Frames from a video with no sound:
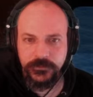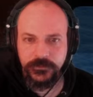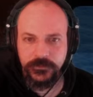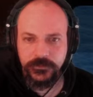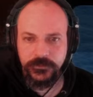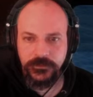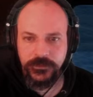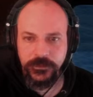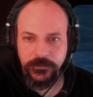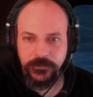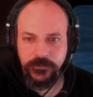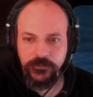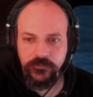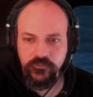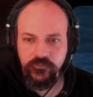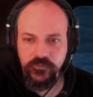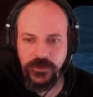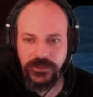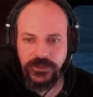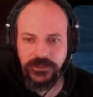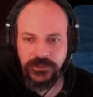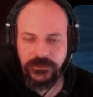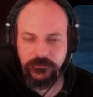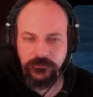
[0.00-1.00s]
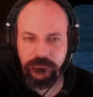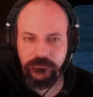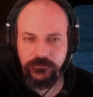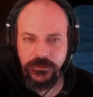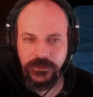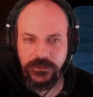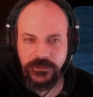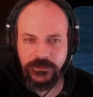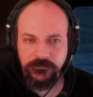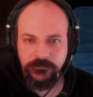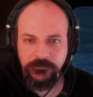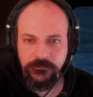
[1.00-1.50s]
Now we really,
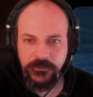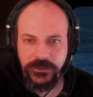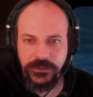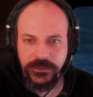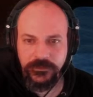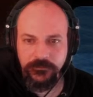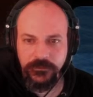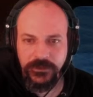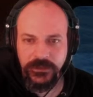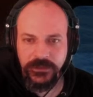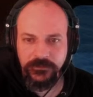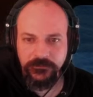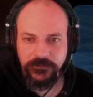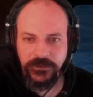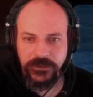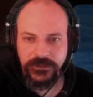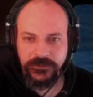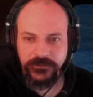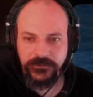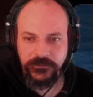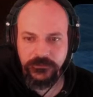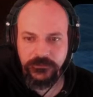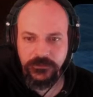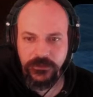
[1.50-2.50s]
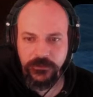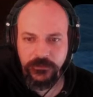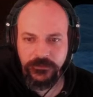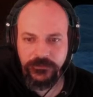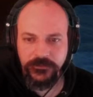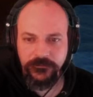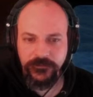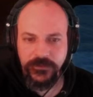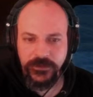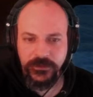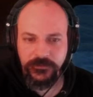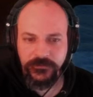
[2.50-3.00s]
really, really, really, really do not want
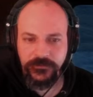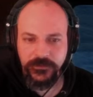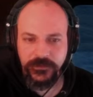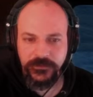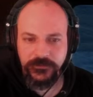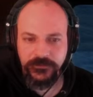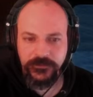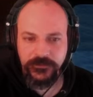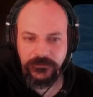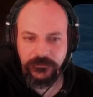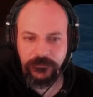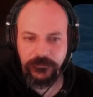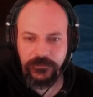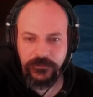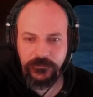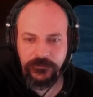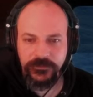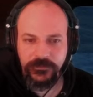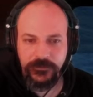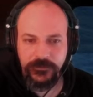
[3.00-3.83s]
to fail, so let's just pump some